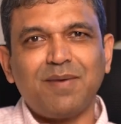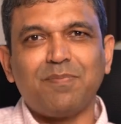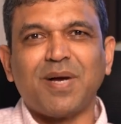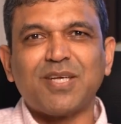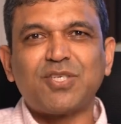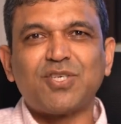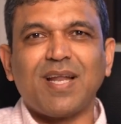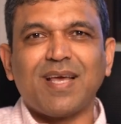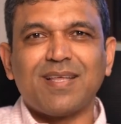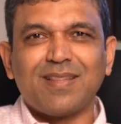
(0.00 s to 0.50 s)

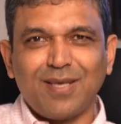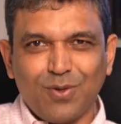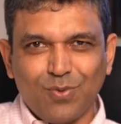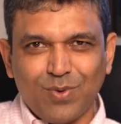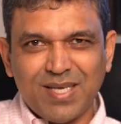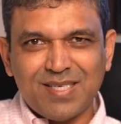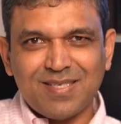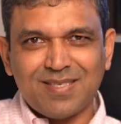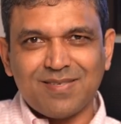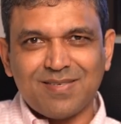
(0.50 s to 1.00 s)
Much like the
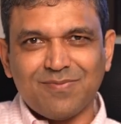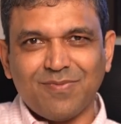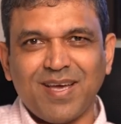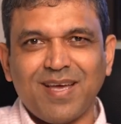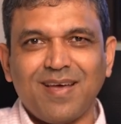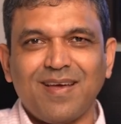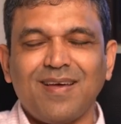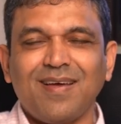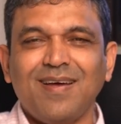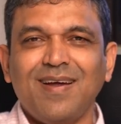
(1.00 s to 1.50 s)
US,
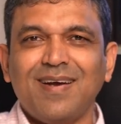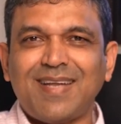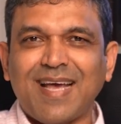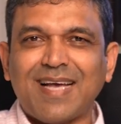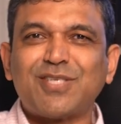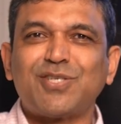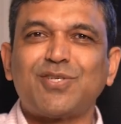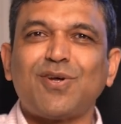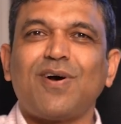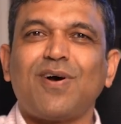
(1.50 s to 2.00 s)
where
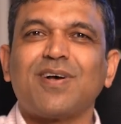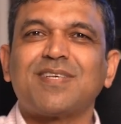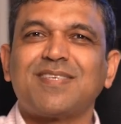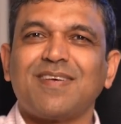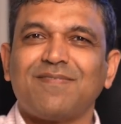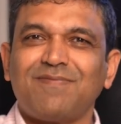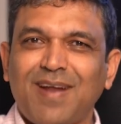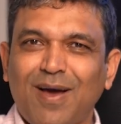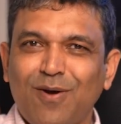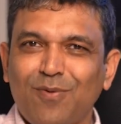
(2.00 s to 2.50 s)
tech stocks
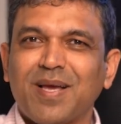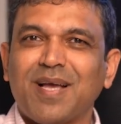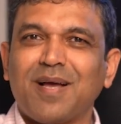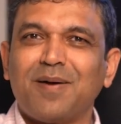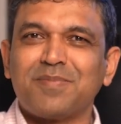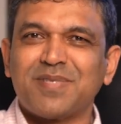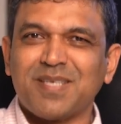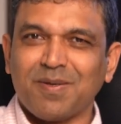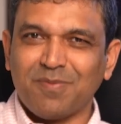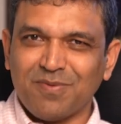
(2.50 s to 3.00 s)
have now
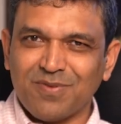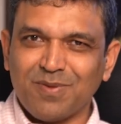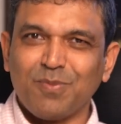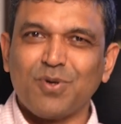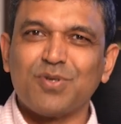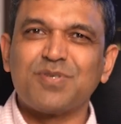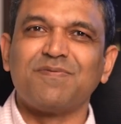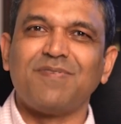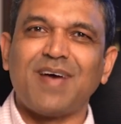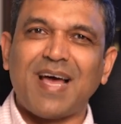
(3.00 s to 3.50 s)
become some of the
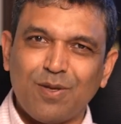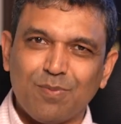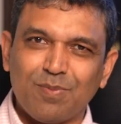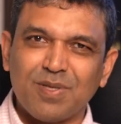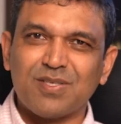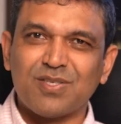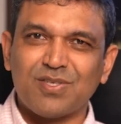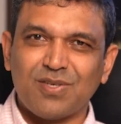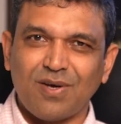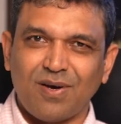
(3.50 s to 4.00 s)
most
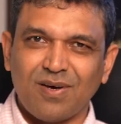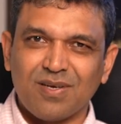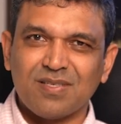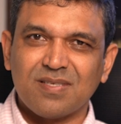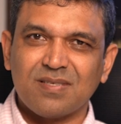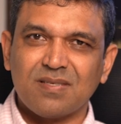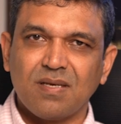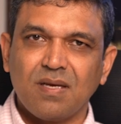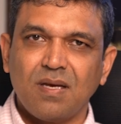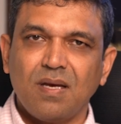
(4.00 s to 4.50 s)
valuable
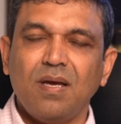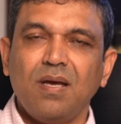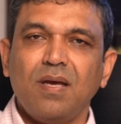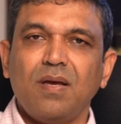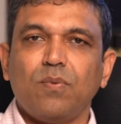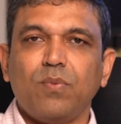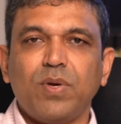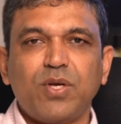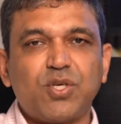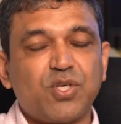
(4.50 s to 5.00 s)
stocks.
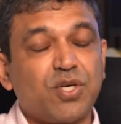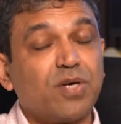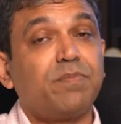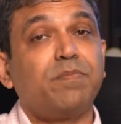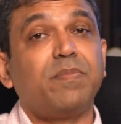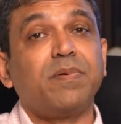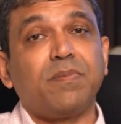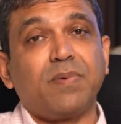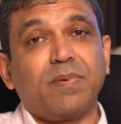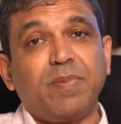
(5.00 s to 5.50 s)
We
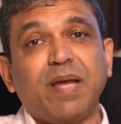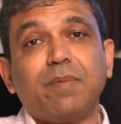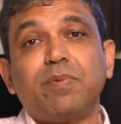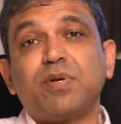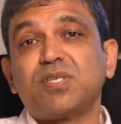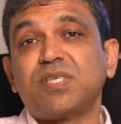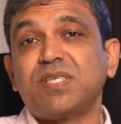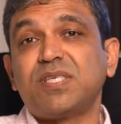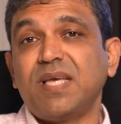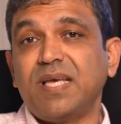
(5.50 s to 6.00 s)
should be able
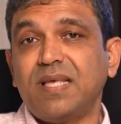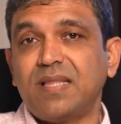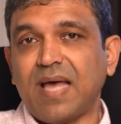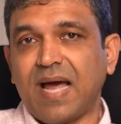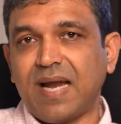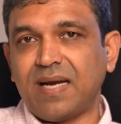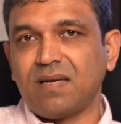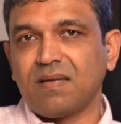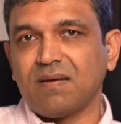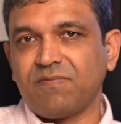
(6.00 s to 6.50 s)
to see
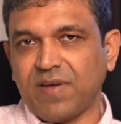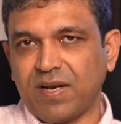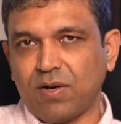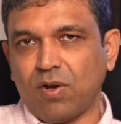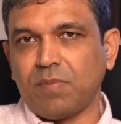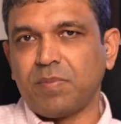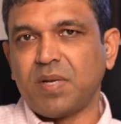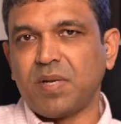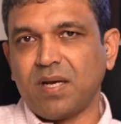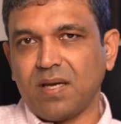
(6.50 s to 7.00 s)
that
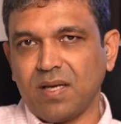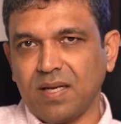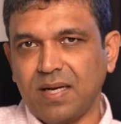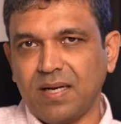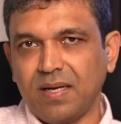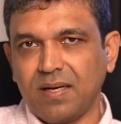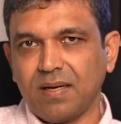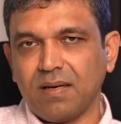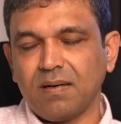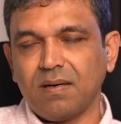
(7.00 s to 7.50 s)
phenomena in
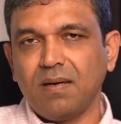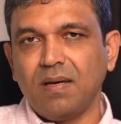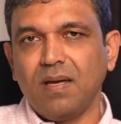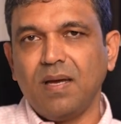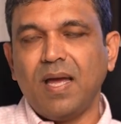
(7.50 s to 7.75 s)
India.